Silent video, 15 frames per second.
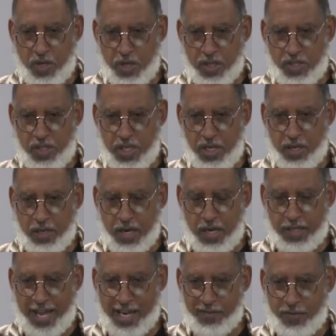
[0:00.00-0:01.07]
You're going to see here
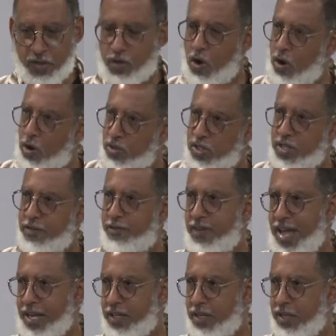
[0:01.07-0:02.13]
a kind of a cause and
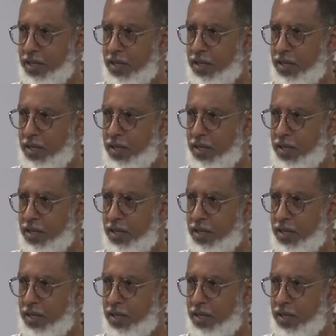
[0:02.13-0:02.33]
effect